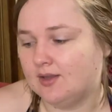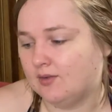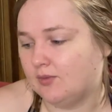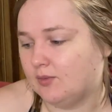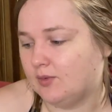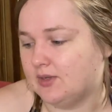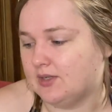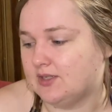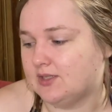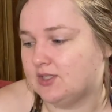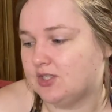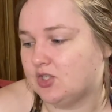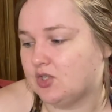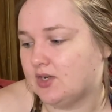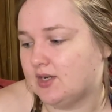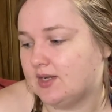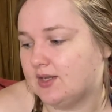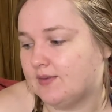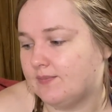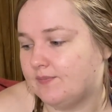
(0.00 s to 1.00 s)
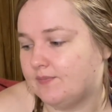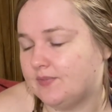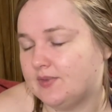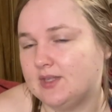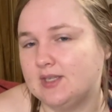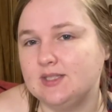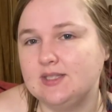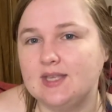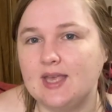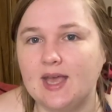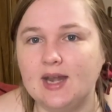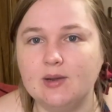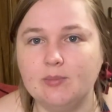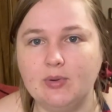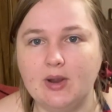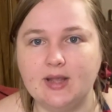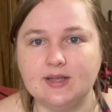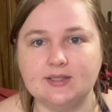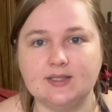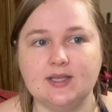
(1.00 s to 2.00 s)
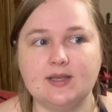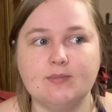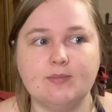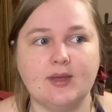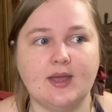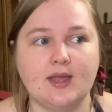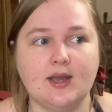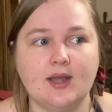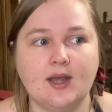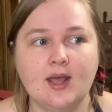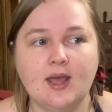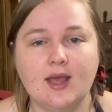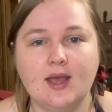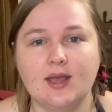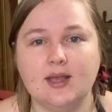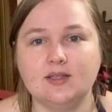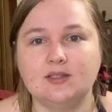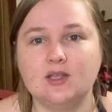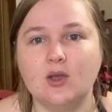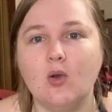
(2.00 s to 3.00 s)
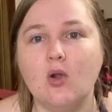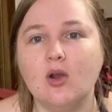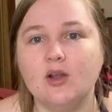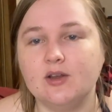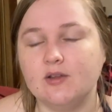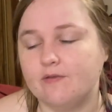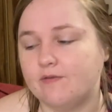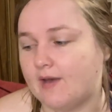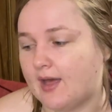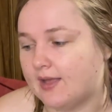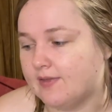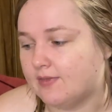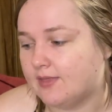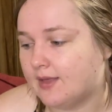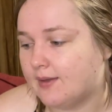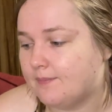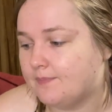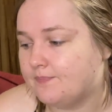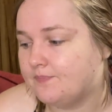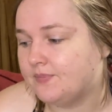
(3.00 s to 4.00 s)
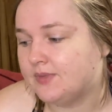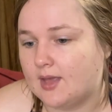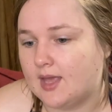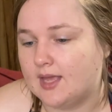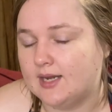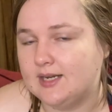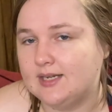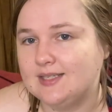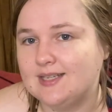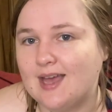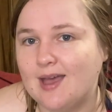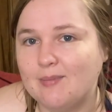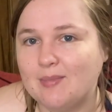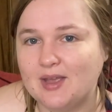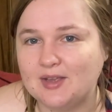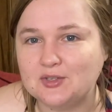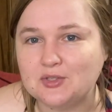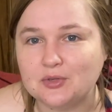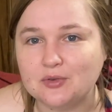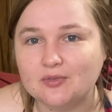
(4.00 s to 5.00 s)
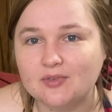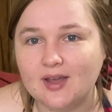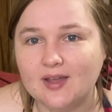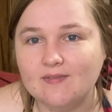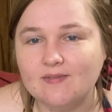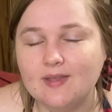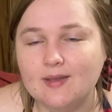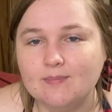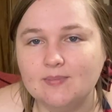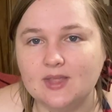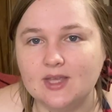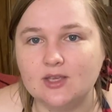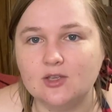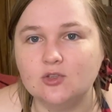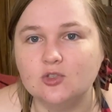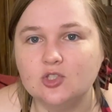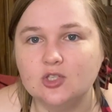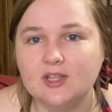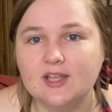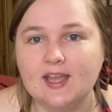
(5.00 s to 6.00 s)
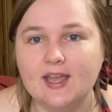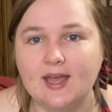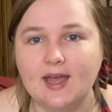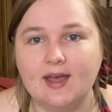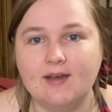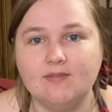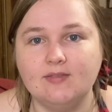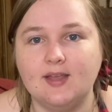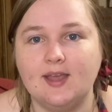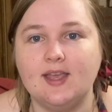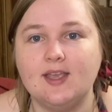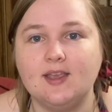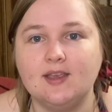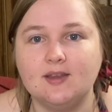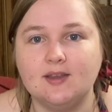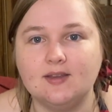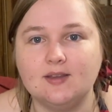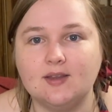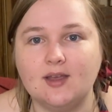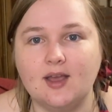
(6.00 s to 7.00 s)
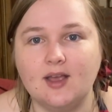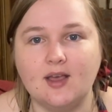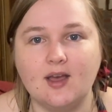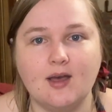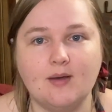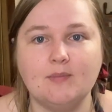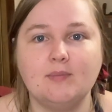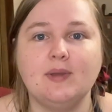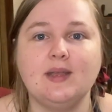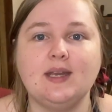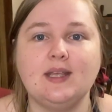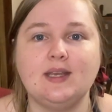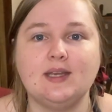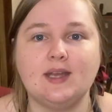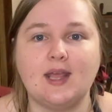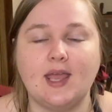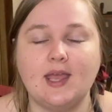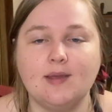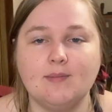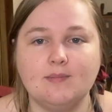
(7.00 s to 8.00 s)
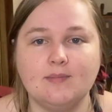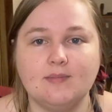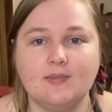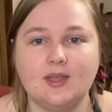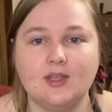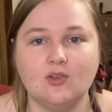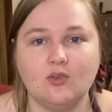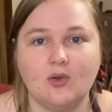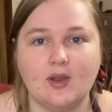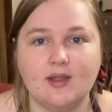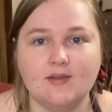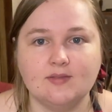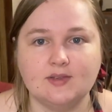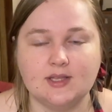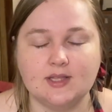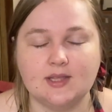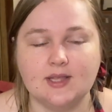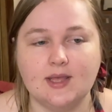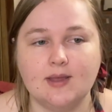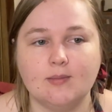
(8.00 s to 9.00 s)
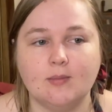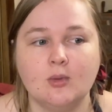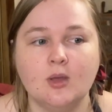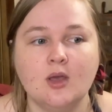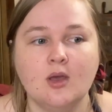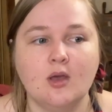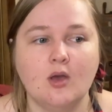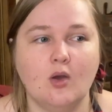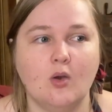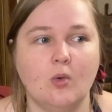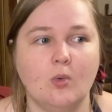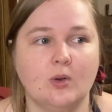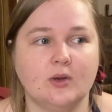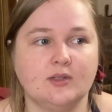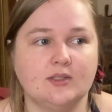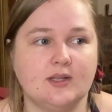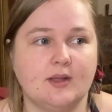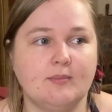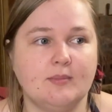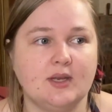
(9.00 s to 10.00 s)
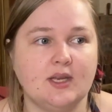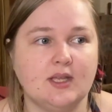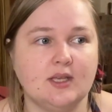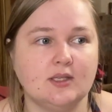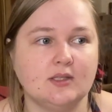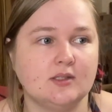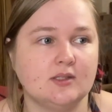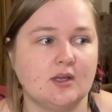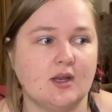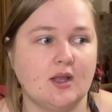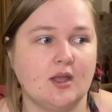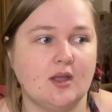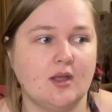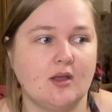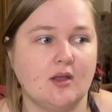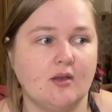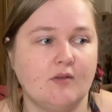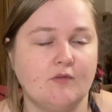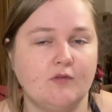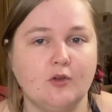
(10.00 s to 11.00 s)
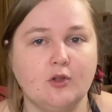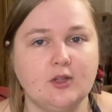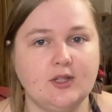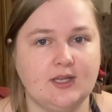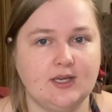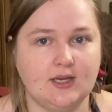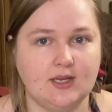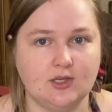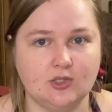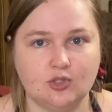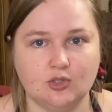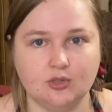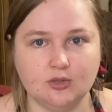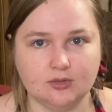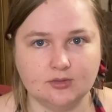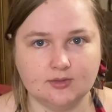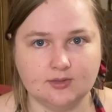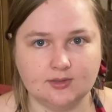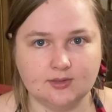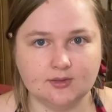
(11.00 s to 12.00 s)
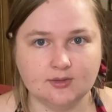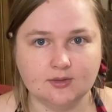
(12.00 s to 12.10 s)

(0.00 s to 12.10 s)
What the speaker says: which is kind of pricey, but it's so hard to find them. Anytime I do find them, they usually have, like, a company name engraved in them or somebody's full initials.